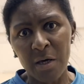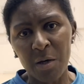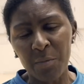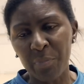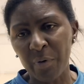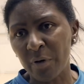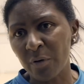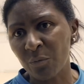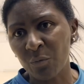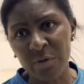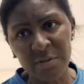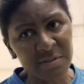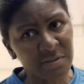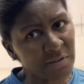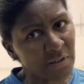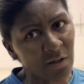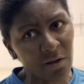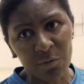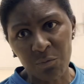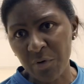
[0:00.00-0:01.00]
But we're
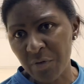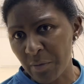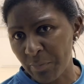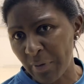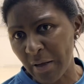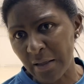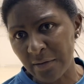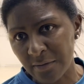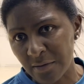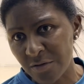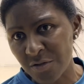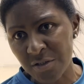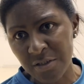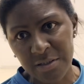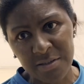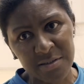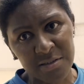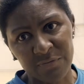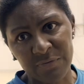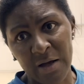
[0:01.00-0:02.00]
still on with the plan that
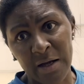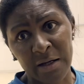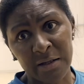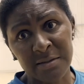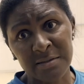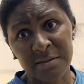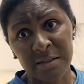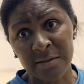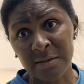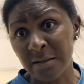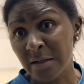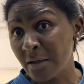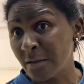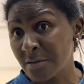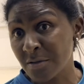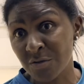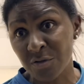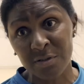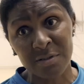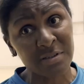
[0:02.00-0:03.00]
she's devised and the girls
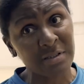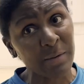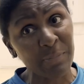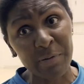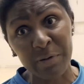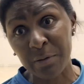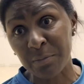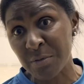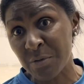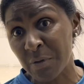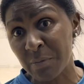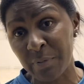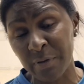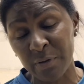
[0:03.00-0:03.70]
are just stepping up to it